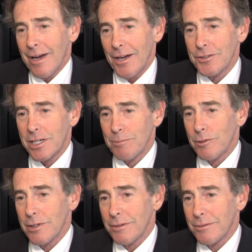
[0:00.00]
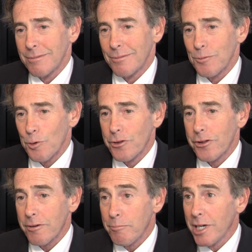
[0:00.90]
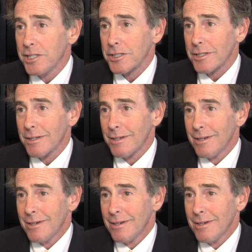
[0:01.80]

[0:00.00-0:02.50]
as someone worthy of mention